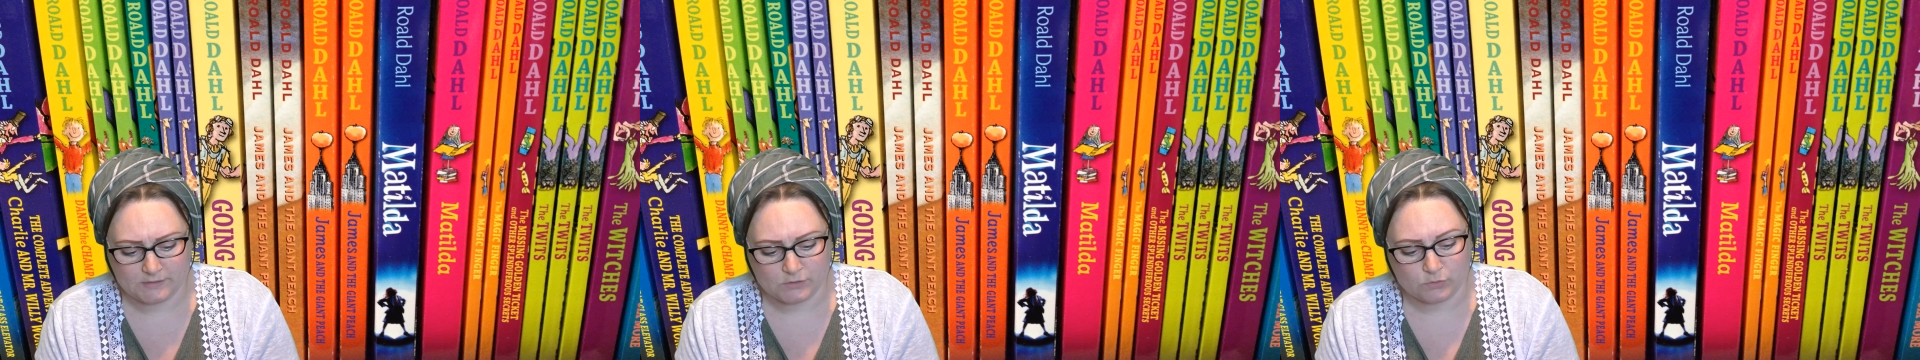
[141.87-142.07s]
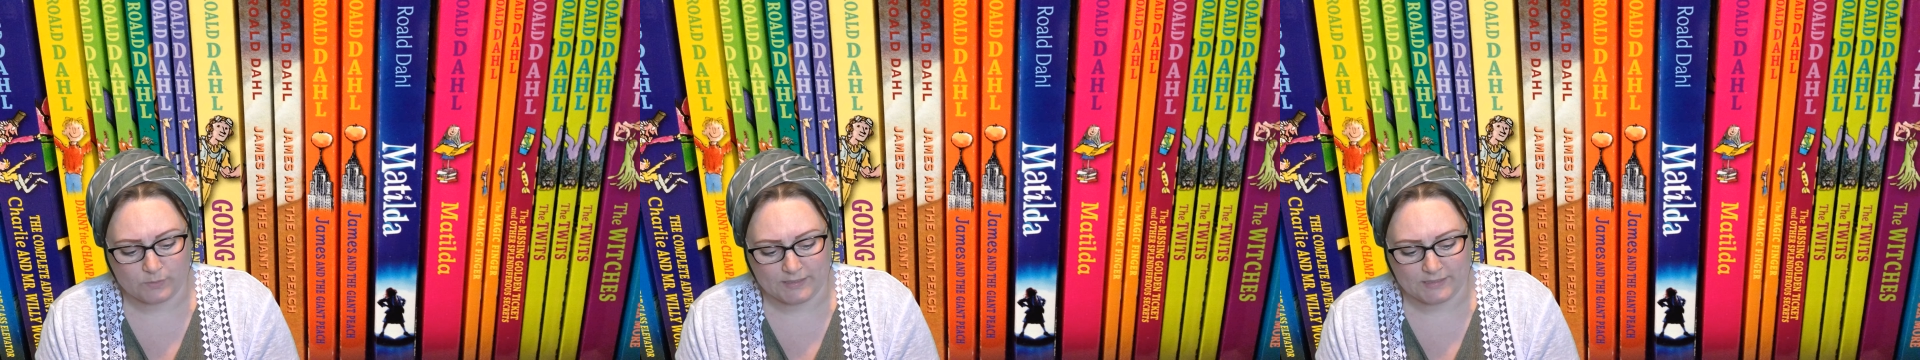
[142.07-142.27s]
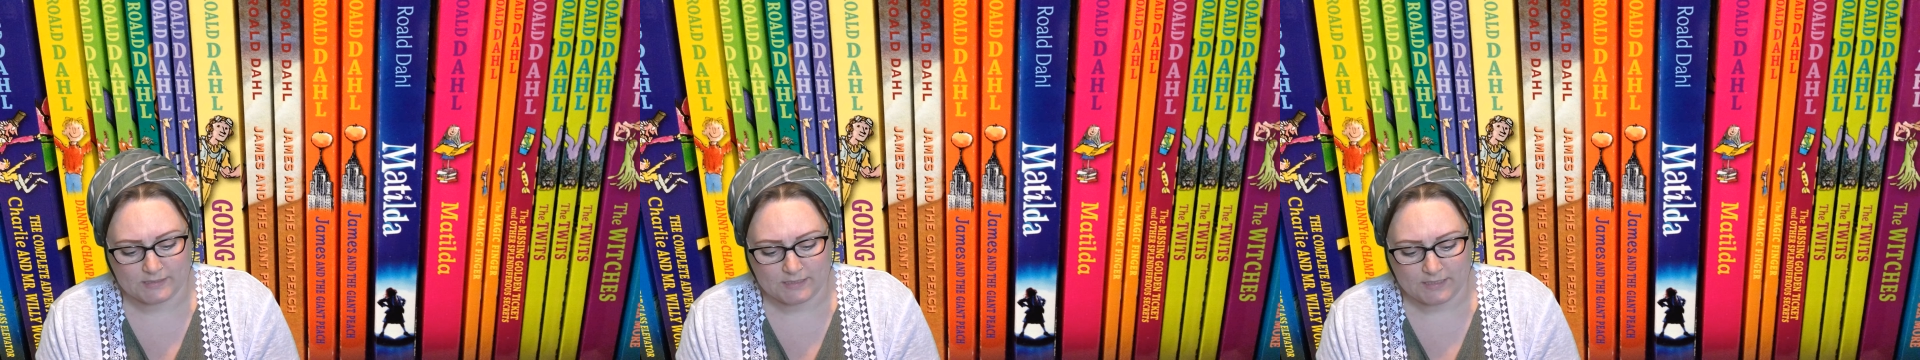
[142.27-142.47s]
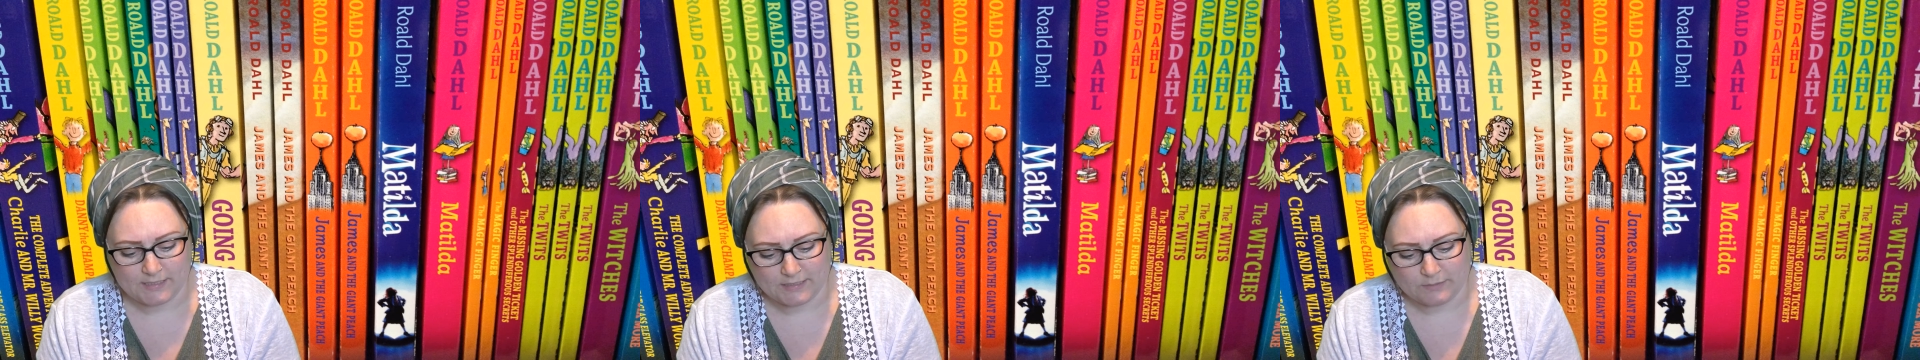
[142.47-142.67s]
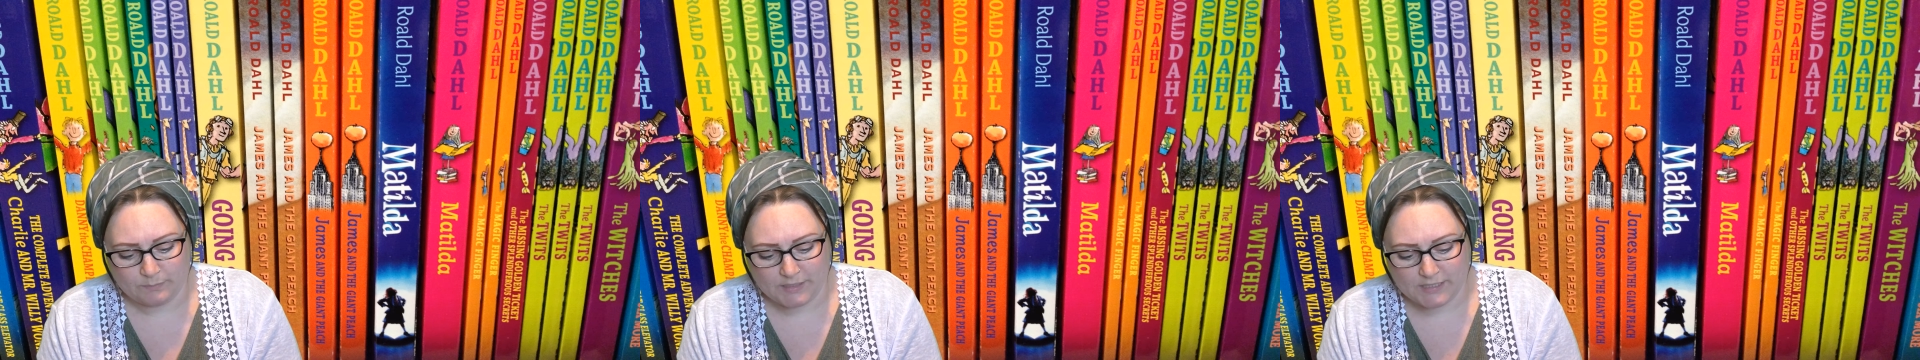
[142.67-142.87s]
Twit
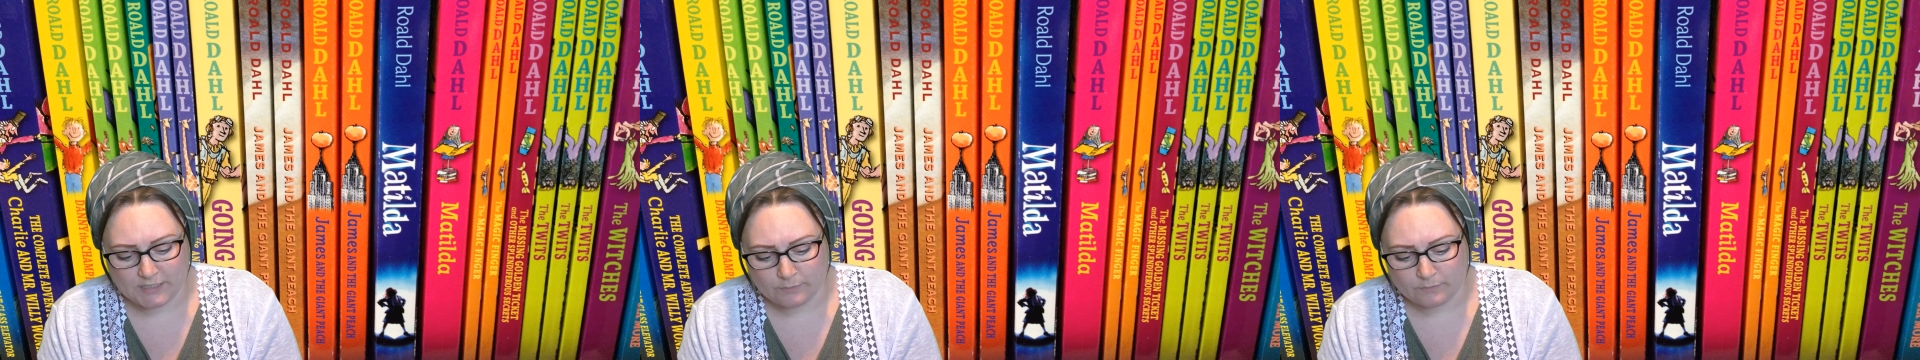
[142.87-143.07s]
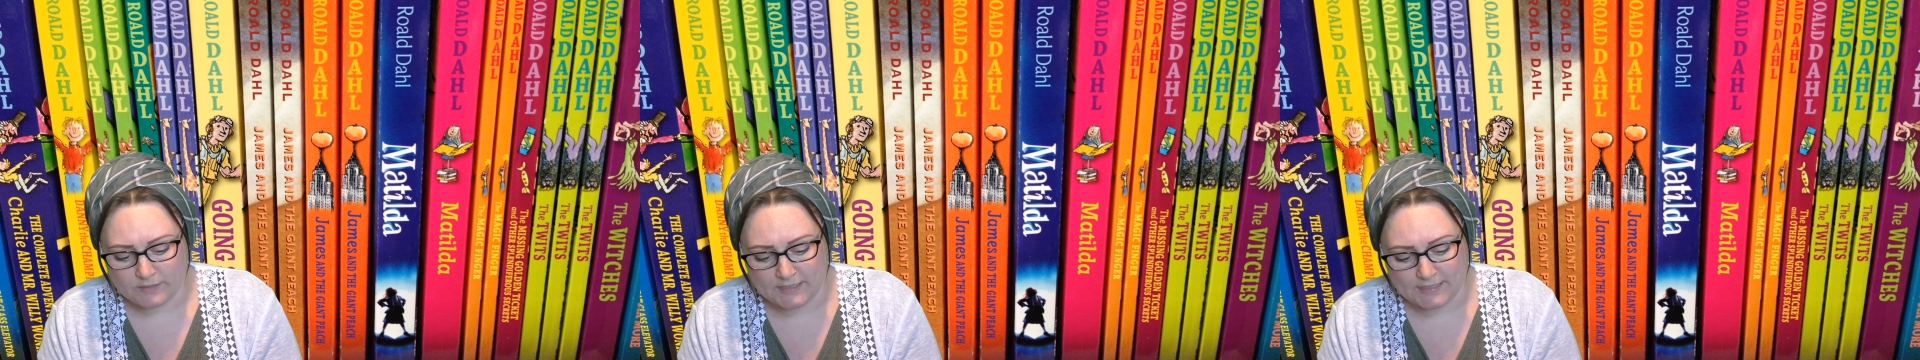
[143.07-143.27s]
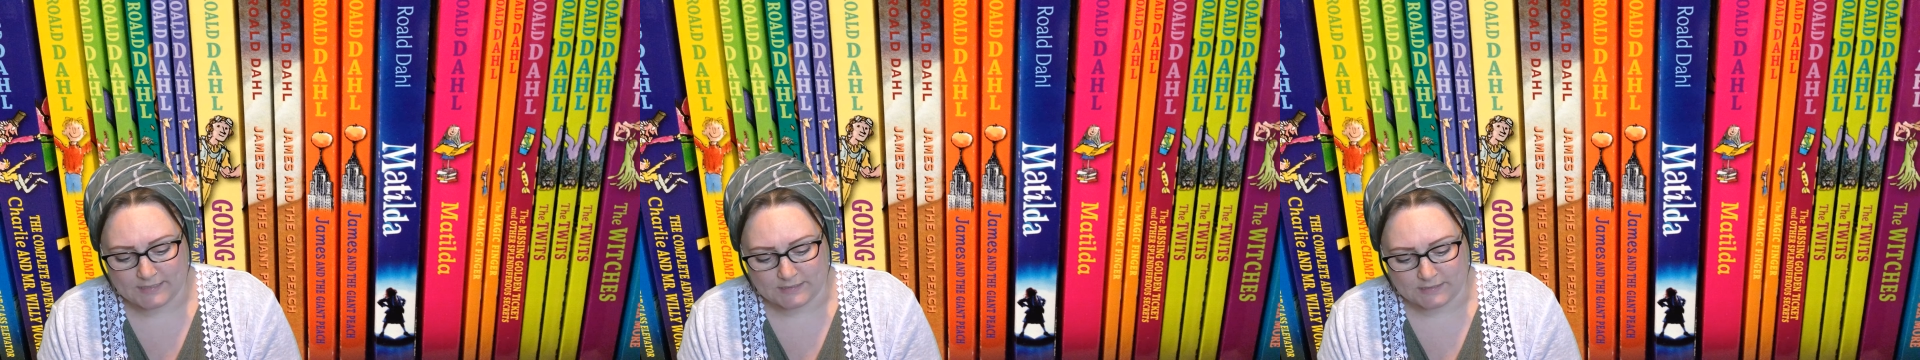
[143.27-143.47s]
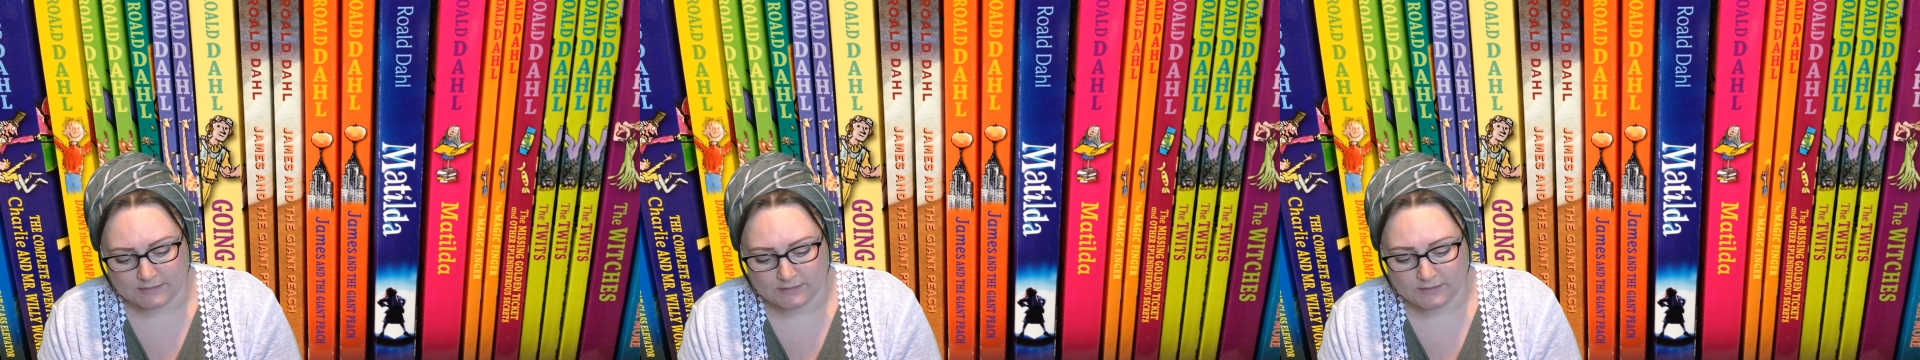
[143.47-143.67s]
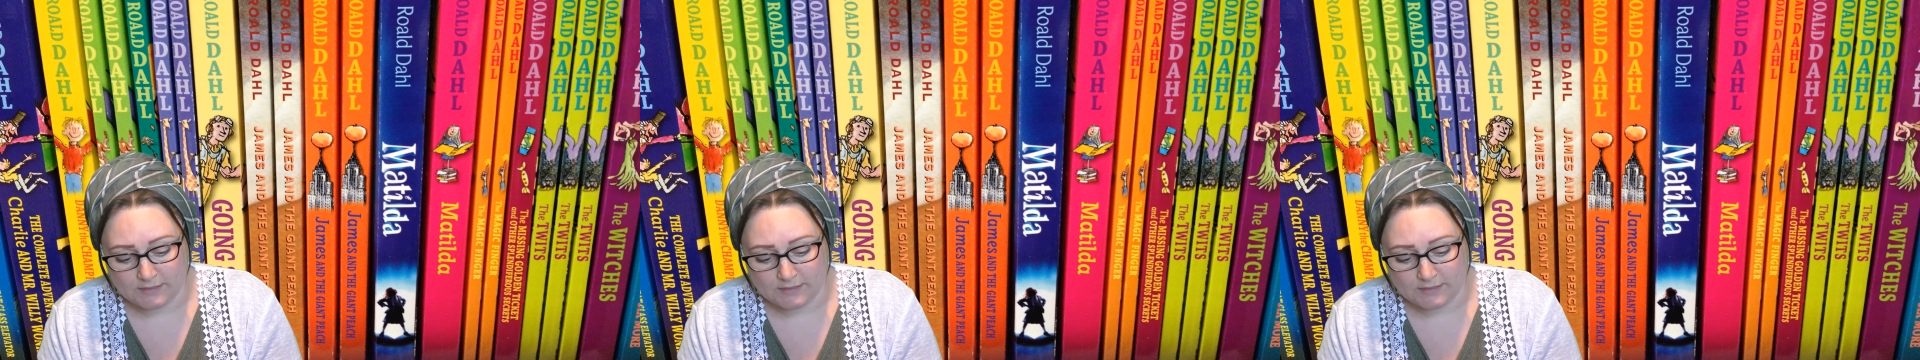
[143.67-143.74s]
had been up the ladder